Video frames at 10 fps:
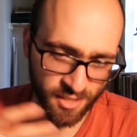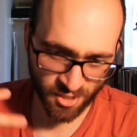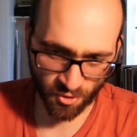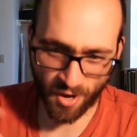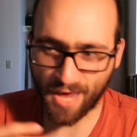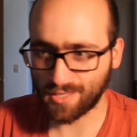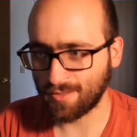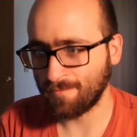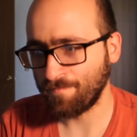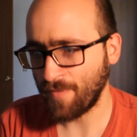you know, has
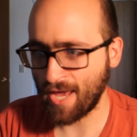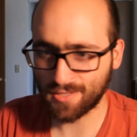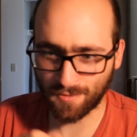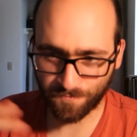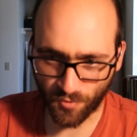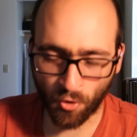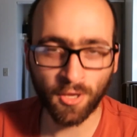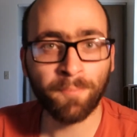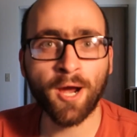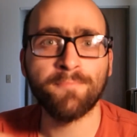a has a
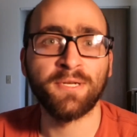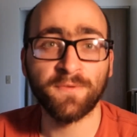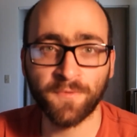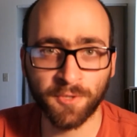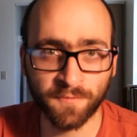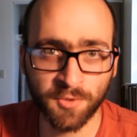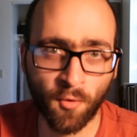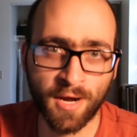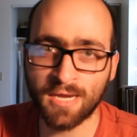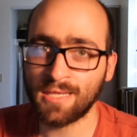whole apartment full of
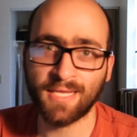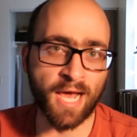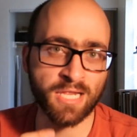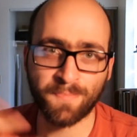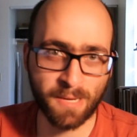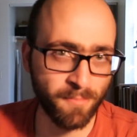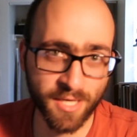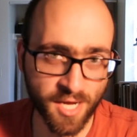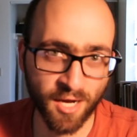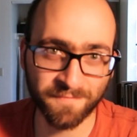toys that I spent
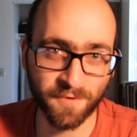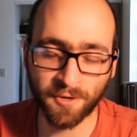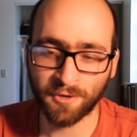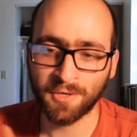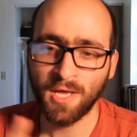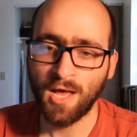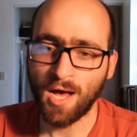money on for her.